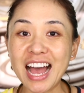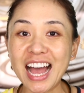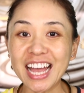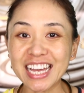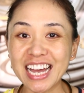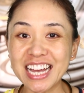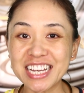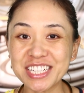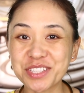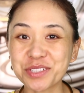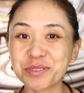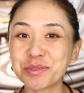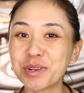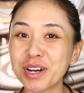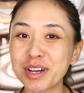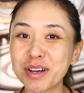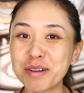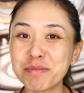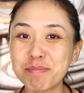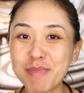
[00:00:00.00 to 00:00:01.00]
Hi guys,
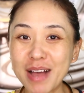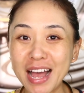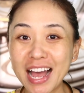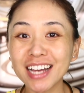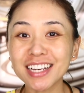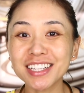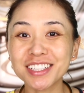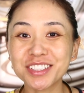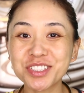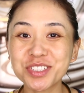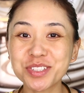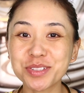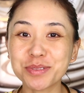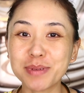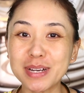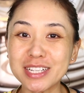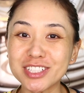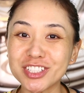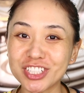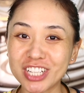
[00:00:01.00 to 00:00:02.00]
welcome back to
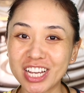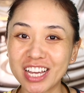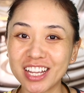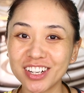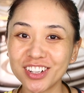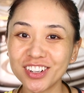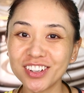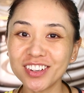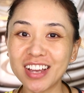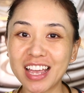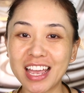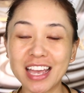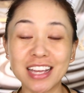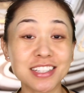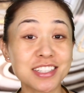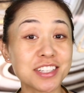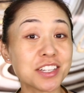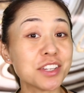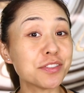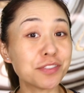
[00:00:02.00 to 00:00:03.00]
my channel,
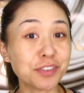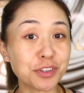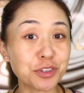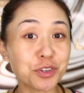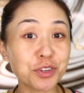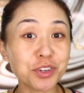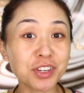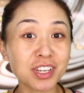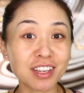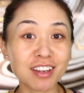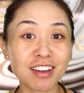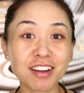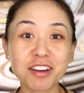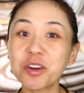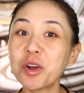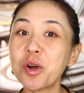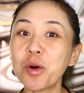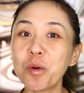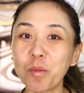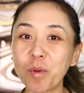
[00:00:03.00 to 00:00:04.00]
and if you're new
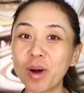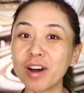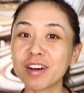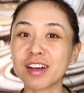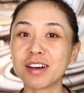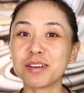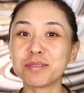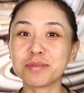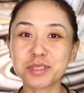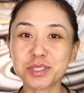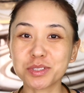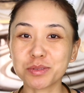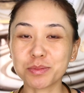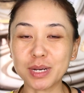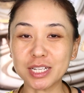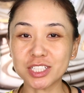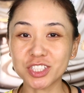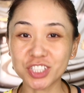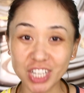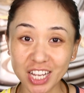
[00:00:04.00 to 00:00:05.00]
here, welcome to
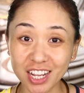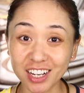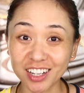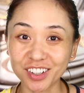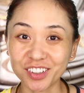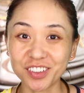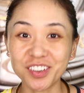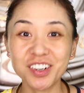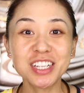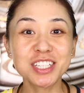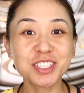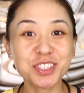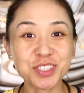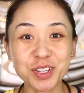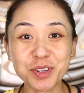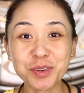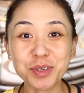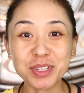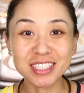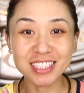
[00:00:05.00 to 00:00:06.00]
my channel.
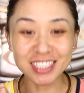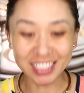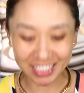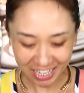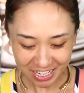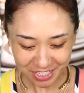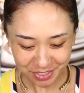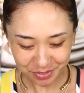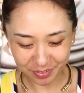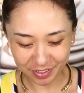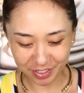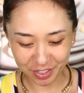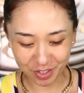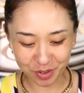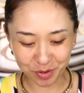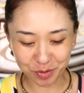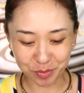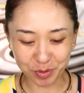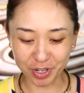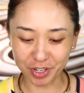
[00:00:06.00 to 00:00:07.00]
So in today's
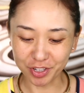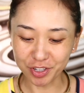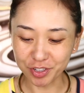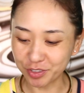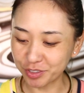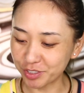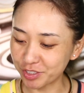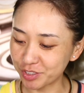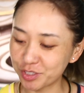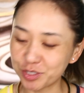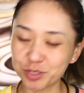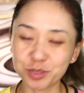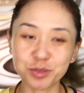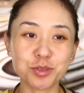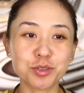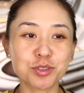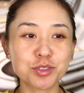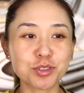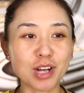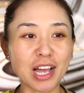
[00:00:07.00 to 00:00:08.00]
video, we're going
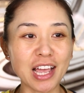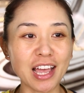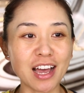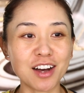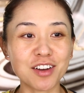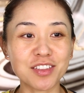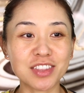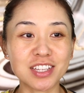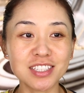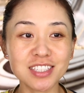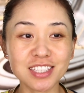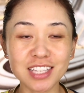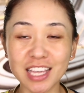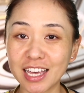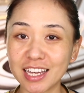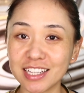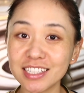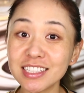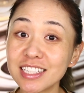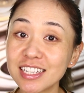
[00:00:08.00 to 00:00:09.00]
to try out this
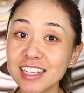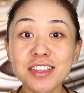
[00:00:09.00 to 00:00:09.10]
kit.